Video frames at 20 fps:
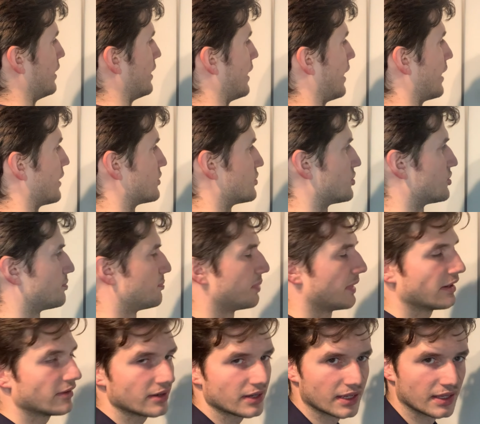
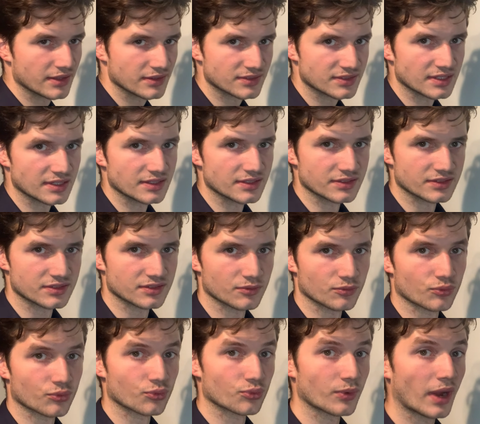experiences
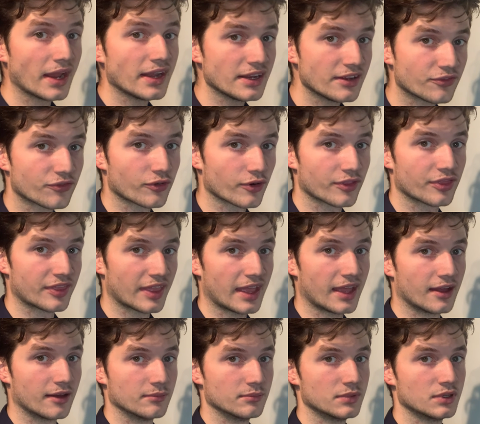ready for
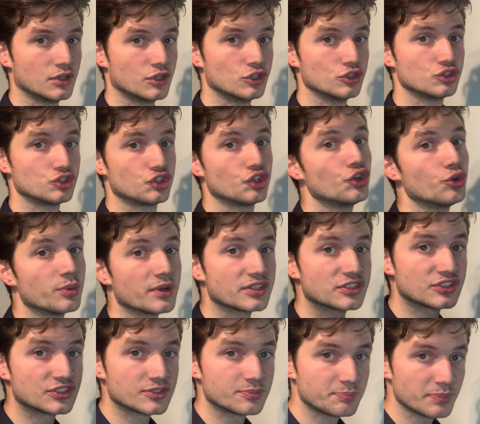them to
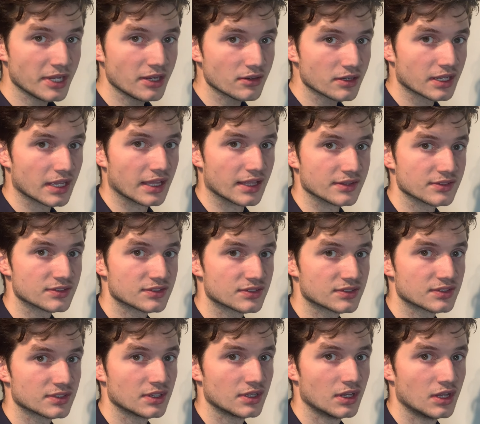
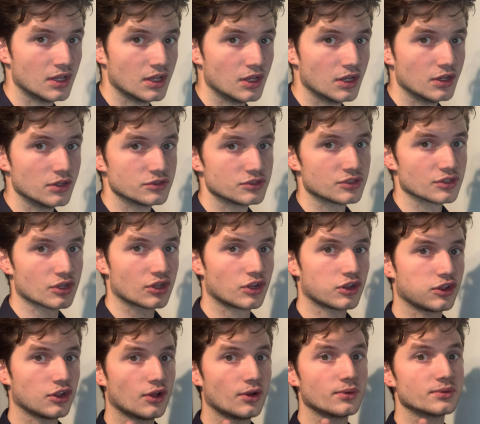experience to
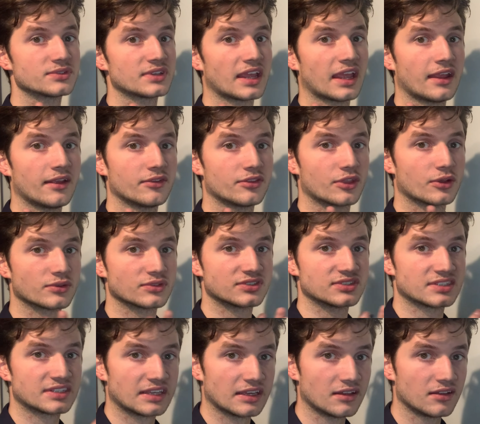close any of those
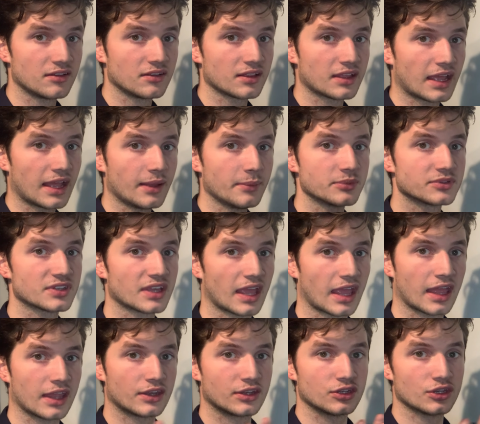skill gaps
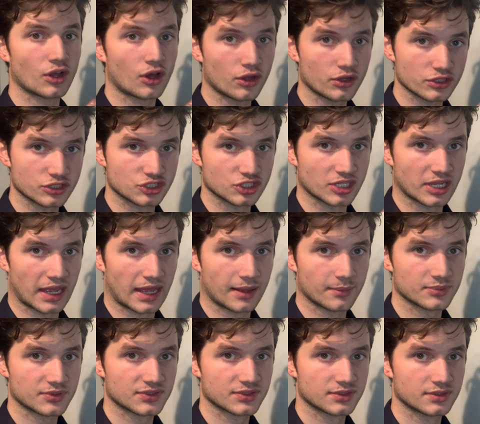and knowledge
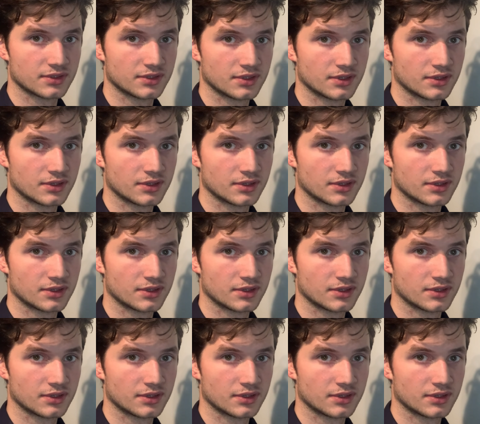gaps.